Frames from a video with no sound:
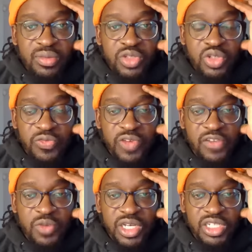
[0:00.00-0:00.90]
took
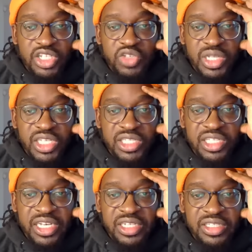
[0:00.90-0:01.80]
5 wickets at
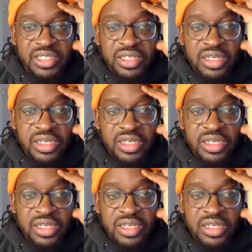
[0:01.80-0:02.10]
26.